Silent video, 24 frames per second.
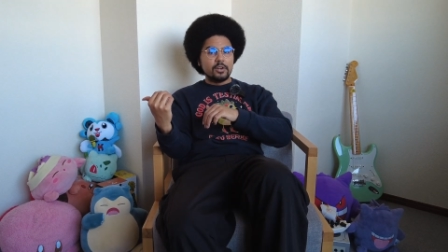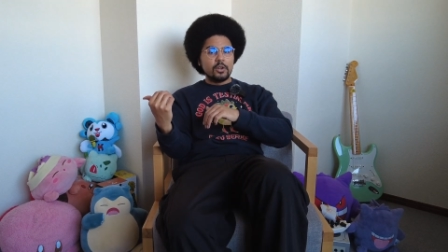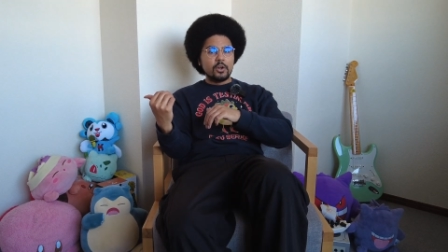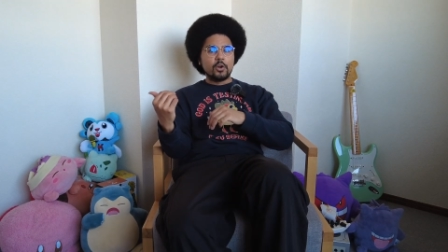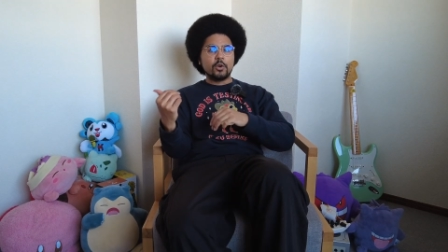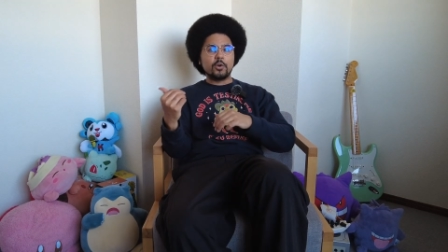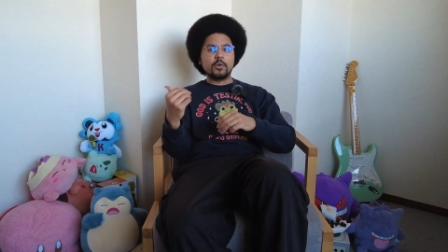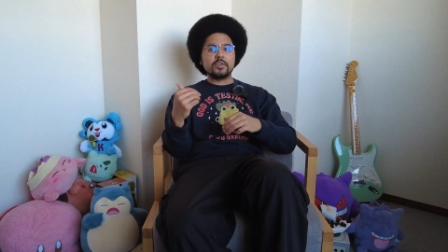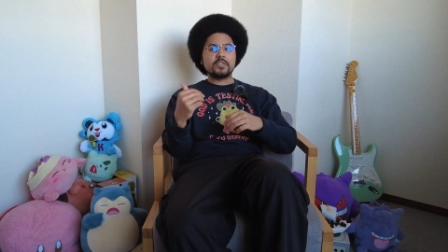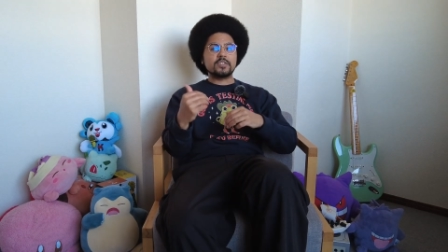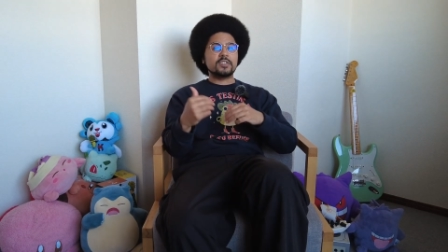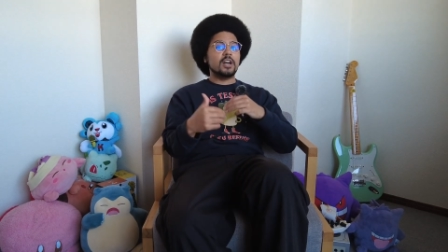
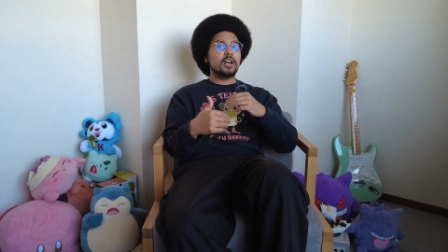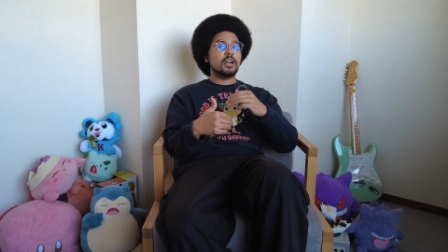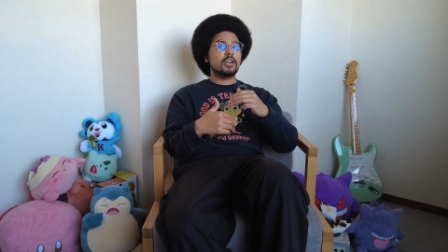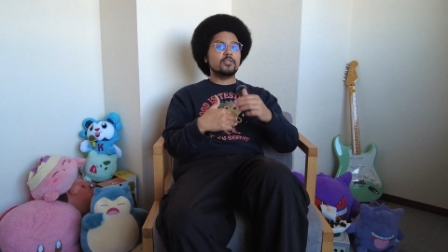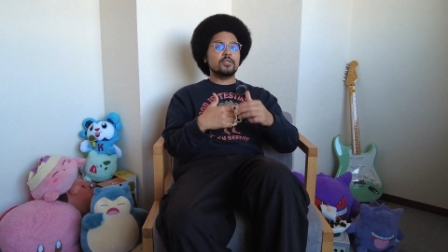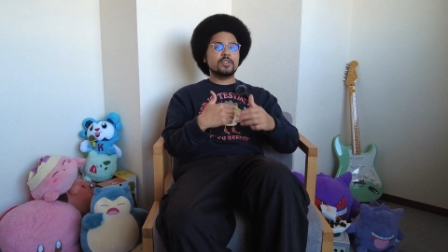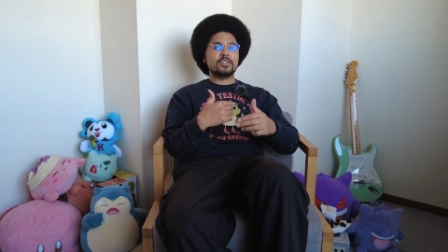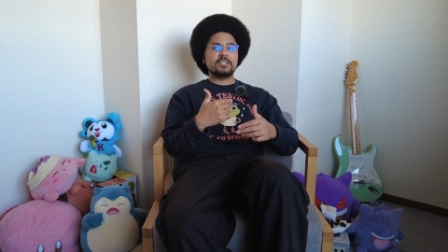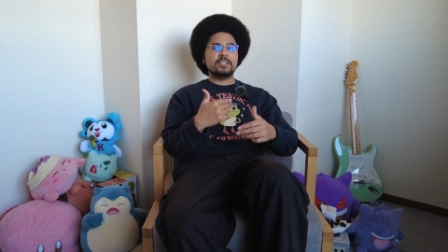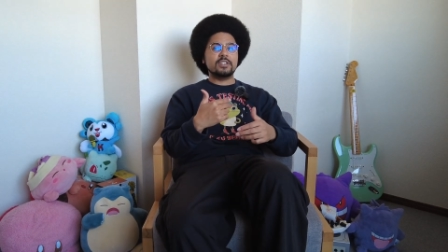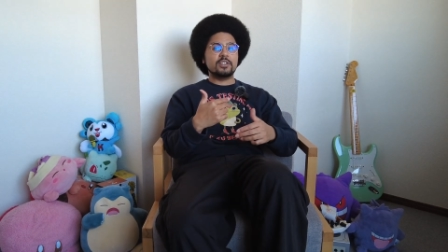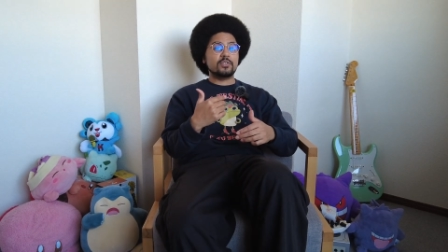or Osaka
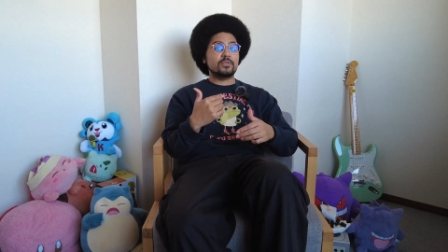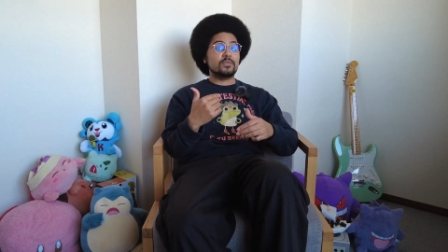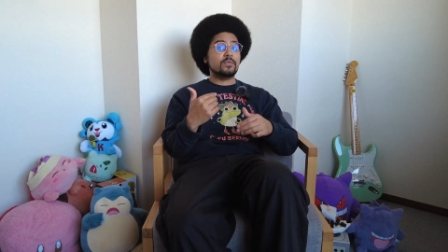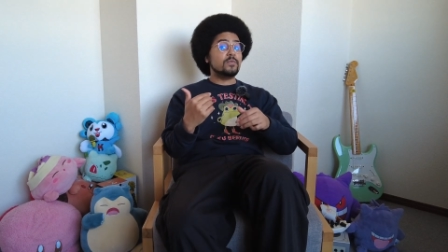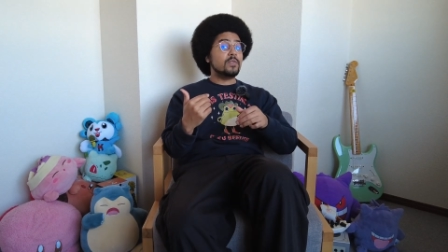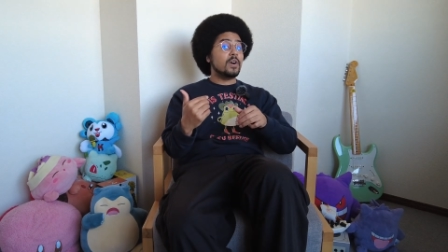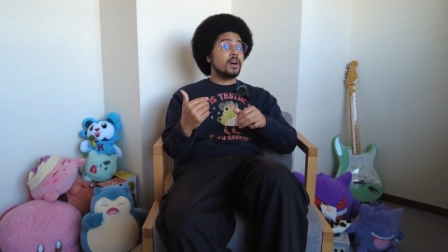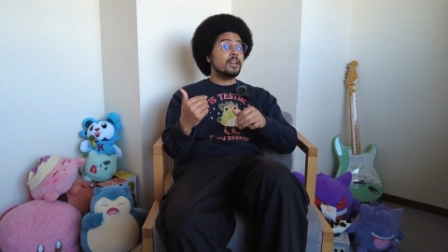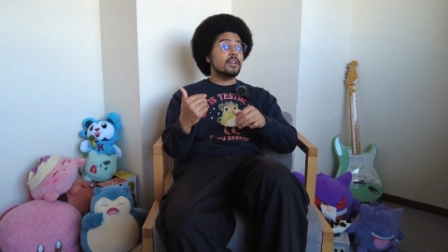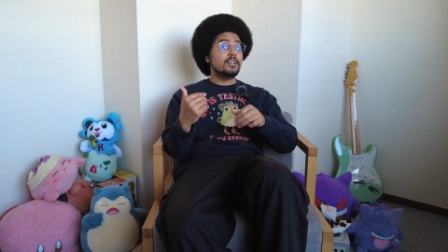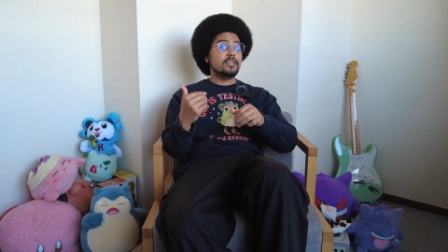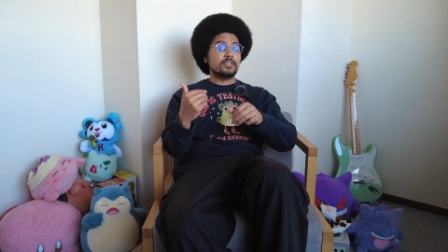isn't as
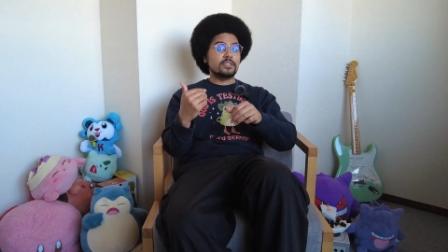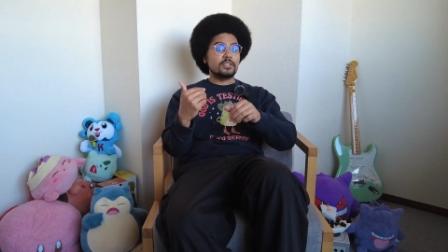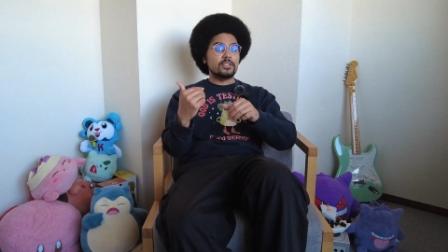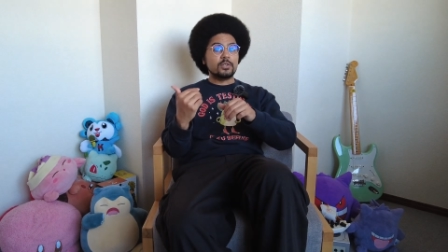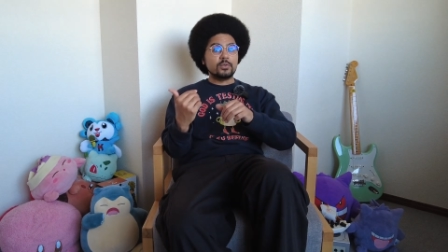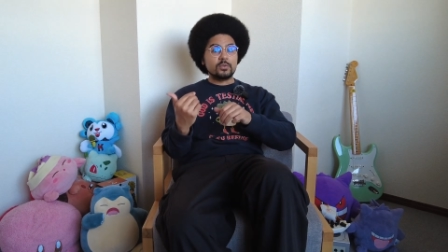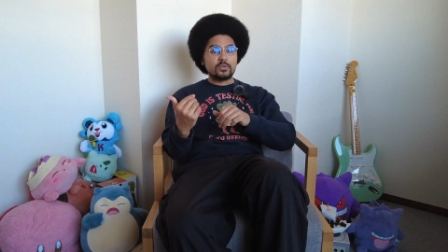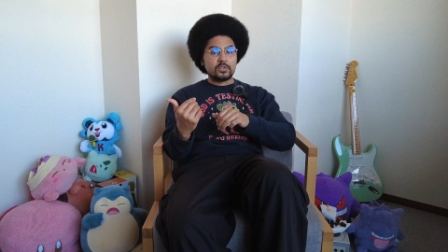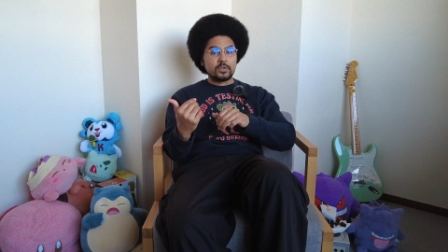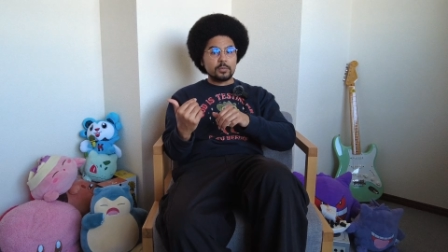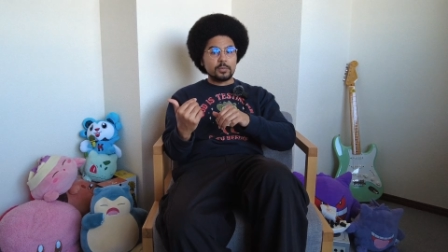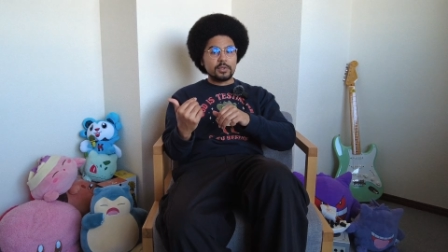fun as it
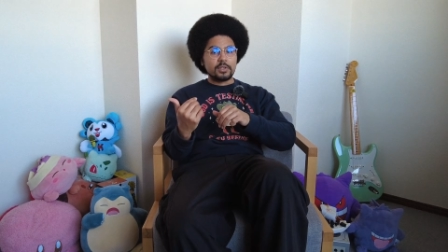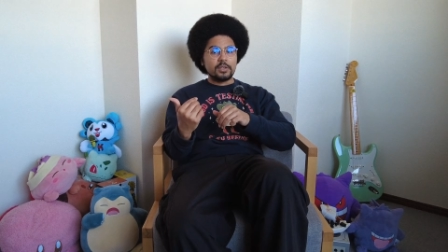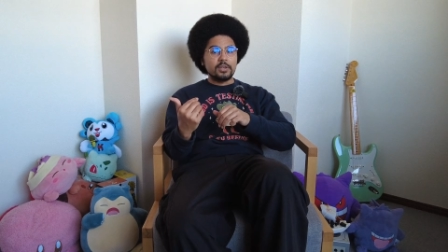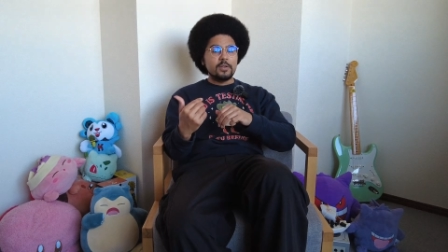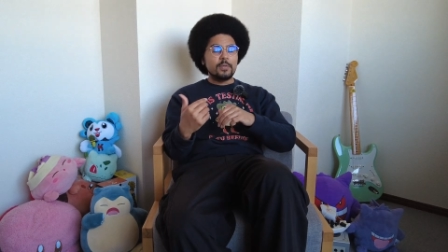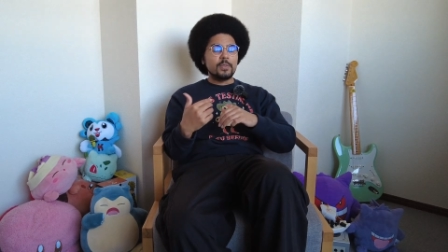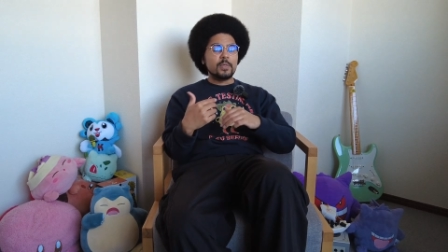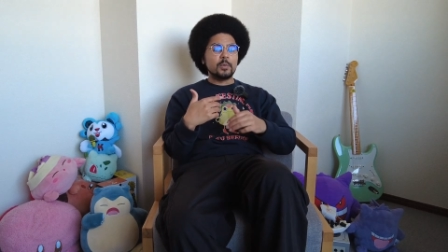used to be.